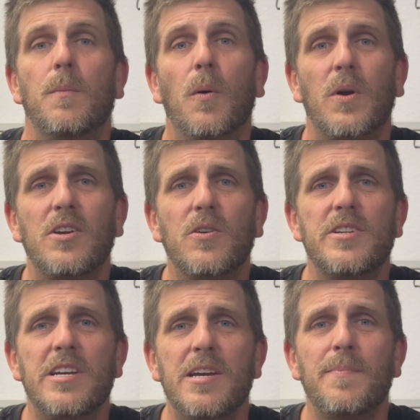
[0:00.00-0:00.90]
But when your
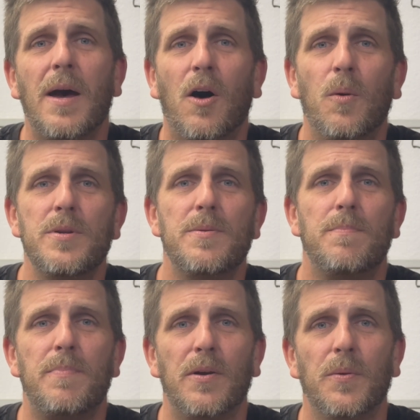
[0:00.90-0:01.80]
team helps
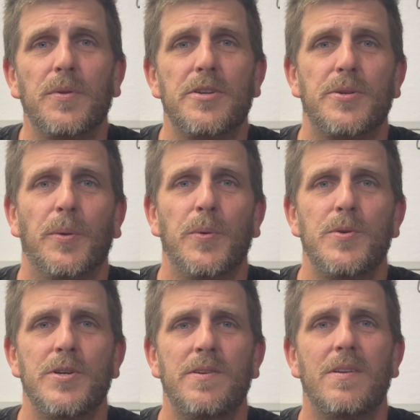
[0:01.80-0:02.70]
build the
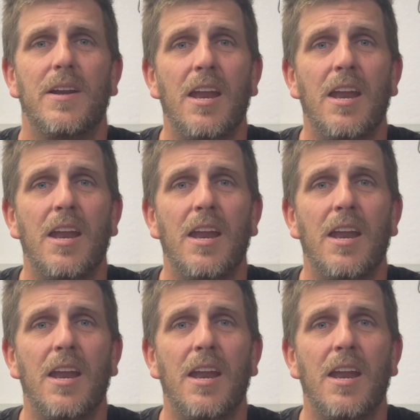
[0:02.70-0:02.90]
solution,